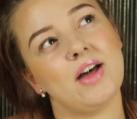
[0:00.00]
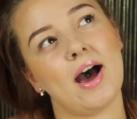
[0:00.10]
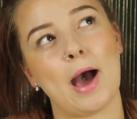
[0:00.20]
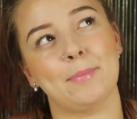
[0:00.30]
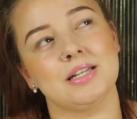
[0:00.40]

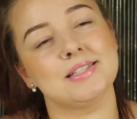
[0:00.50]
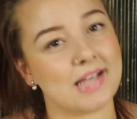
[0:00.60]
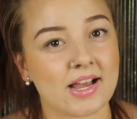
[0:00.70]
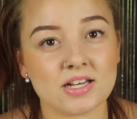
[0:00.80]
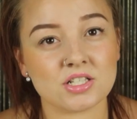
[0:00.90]
happen a
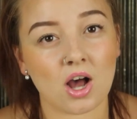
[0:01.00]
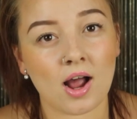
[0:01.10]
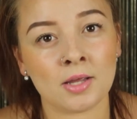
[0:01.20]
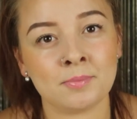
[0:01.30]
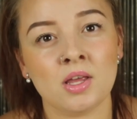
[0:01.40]
second
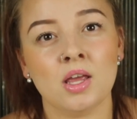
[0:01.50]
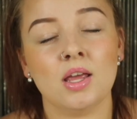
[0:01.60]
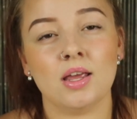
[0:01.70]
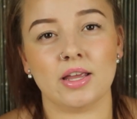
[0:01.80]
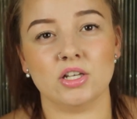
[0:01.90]
time
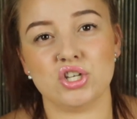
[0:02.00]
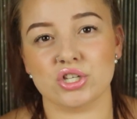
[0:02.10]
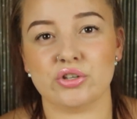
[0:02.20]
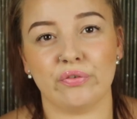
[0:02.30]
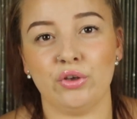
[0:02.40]
in
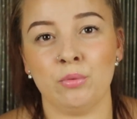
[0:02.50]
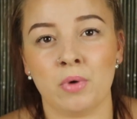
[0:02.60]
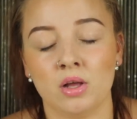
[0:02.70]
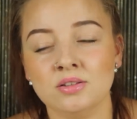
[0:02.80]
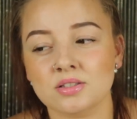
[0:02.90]
just a few
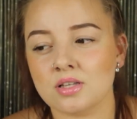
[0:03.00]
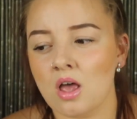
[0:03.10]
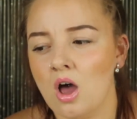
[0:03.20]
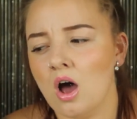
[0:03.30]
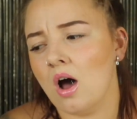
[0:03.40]
months,
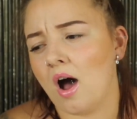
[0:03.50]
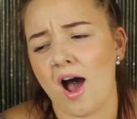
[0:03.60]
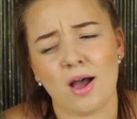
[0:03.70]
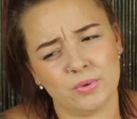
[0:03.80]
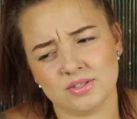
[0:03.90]

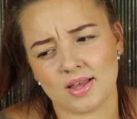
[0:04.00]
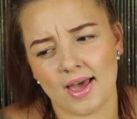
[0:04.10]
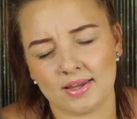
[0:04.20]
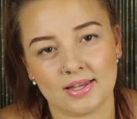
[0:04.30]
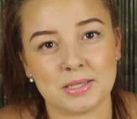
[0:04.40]
I was
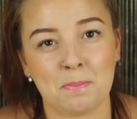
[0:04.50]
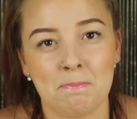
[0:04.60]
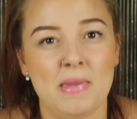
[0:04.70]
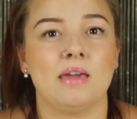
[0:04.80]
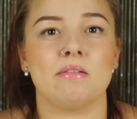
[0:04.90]
like, is it
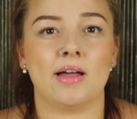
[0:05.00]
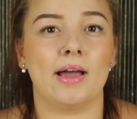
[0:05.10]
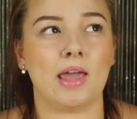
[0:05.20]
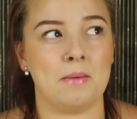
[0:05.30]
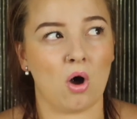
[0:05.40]
me?
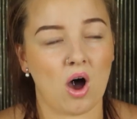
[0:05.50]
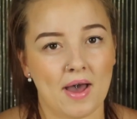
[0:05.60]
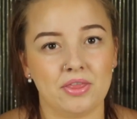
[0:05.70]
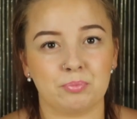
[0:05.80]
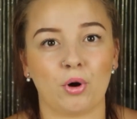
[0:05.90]
Am
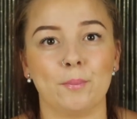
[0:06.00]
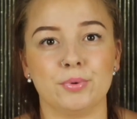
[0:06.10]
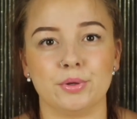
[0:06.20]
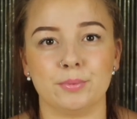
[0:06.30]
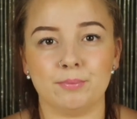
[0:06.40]
I the
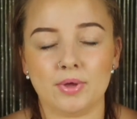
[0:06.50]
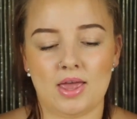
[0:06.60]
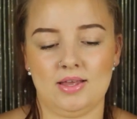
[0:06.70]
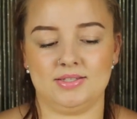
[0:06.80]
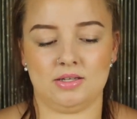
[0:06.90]
problem?
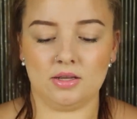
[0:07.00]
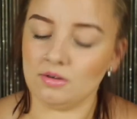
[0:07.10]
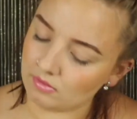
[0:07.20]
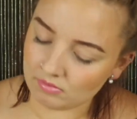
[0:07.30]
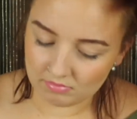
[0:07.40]
Is
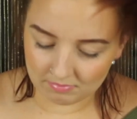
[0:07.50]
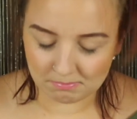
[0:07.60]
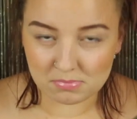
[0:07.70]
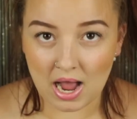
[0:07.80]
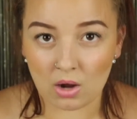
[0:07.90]
it
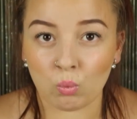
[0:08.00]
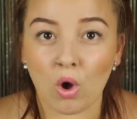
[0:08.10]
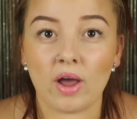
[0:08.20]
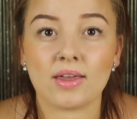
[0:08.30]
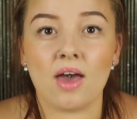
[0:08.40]
my
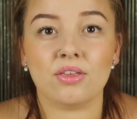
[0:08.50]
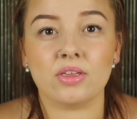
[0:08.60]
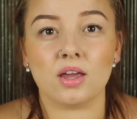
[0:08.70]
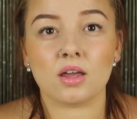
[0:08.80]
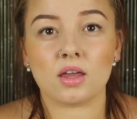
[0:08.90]
work
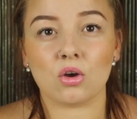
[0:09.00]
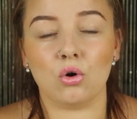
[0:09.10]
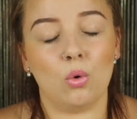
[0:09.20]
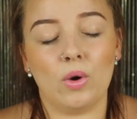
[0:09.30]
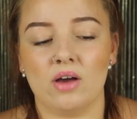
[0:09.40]
ethic
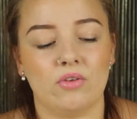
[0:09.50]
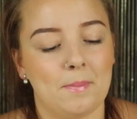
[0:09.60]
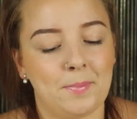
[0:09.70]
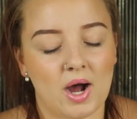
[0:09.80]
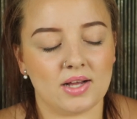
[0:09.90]
or
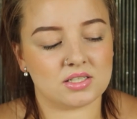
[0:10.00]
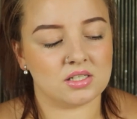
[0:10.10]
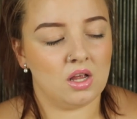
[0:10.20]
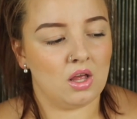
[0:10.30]
whatever? But